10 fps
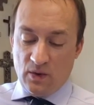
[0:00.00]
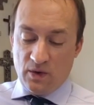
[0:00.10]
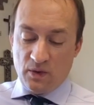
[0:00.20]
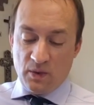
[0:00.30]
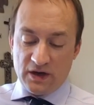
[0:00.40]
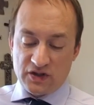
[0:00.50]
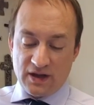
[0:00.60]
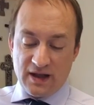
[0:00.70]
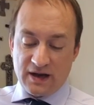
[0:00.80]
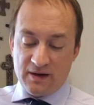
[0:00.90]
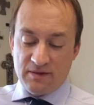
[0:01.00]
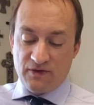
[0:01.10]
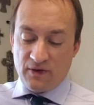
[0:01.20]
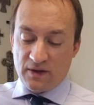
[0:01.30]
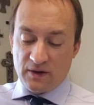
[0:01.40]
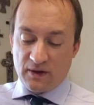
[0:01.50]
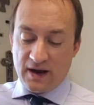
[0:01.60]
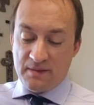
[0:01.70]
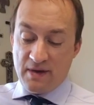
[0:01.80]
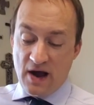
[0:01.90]
With what shall I come before the Lord,
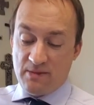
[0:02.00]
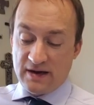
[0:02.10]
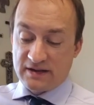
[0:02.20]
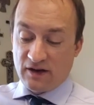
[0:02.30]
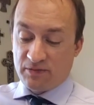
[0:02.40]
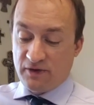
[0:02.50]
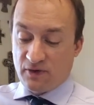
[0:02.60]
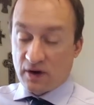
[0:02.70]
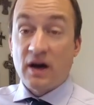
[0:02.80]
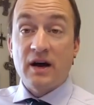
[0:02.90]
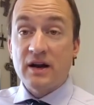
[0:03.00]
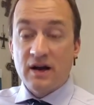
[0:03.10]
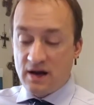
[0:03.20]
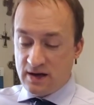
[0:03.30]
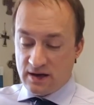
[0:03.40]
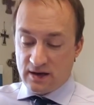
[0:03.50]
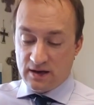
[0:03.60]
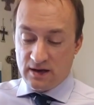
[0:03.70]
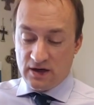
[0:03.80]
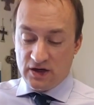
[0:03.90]
and bow myself before God on high?
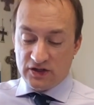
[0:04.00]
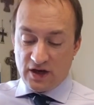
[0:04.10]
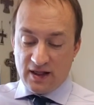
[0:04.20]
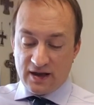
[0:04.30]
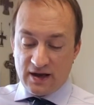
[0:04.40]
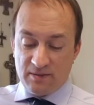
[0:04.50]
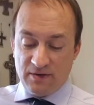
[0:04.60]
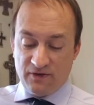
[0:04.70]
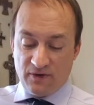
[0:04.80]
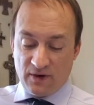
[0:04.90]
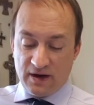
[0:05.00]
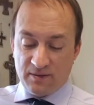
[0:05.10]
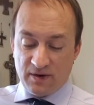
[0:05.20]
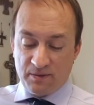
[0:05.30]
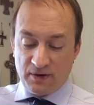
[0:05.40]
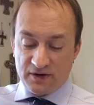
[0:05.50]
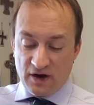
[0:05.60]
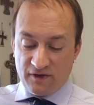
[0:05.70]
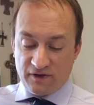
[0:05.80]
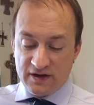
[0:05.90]
Shall I come before him with burnt
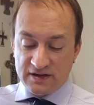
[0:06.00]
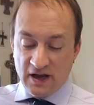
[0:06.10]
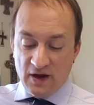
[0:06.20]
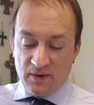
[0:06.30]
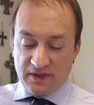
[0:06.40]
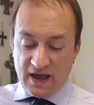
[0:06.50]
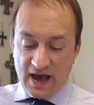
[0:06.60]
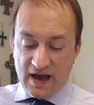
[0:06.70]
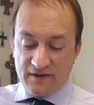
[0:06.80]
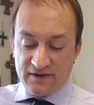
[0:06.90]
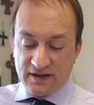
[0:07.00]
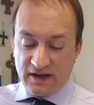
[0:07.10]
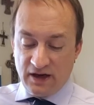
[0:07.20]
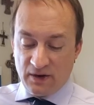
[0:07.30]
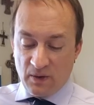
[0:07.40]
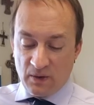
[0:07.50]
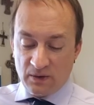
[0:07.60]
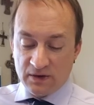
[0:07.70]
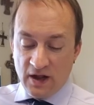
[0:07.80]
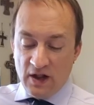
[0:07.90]
offerings, with calves a year
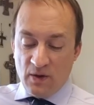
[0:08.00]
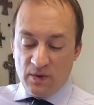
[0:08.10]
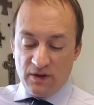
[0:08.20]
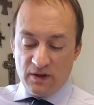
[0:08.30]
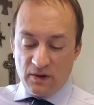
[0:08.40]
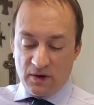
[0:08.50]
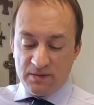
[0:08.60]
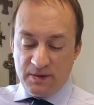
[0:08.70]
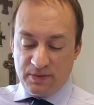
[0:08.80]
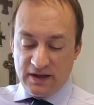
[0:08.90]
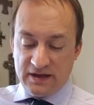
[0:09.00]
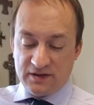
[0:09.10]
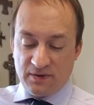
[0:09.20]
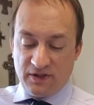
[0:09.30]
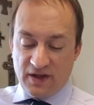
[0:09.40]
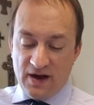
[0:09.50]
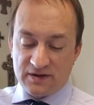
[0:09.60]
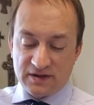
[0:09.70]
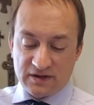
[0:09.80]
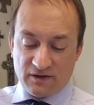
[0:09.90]
old? Will the Lord be pleased with
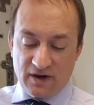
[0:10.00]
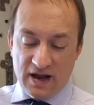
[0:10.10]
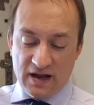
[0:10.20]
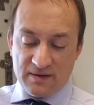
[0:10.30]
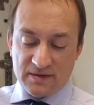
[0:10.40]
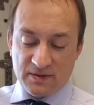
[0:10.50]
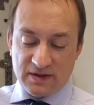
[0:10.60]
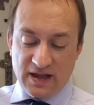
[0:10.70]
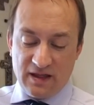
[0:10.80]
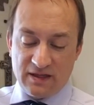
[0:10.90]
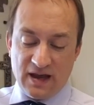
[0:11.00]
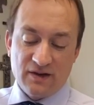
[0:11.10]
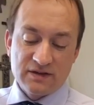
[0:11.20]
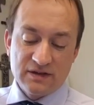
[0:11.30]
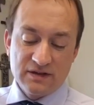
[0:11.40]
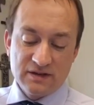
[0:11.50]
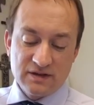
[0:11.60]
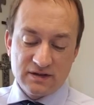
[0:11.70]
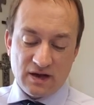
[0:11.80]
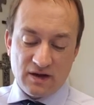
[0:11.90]
thousands of rams, with ten
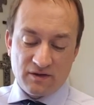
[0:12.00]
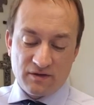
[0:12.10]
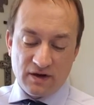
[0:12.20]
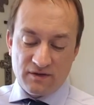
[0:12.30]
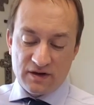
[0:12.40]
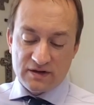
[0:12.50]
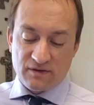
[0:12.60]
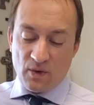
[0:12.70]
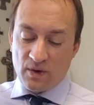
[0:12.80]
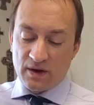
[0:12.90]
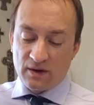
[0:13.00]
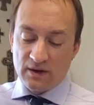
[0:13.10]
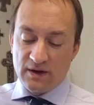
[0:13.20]
thousands of rivers of oil?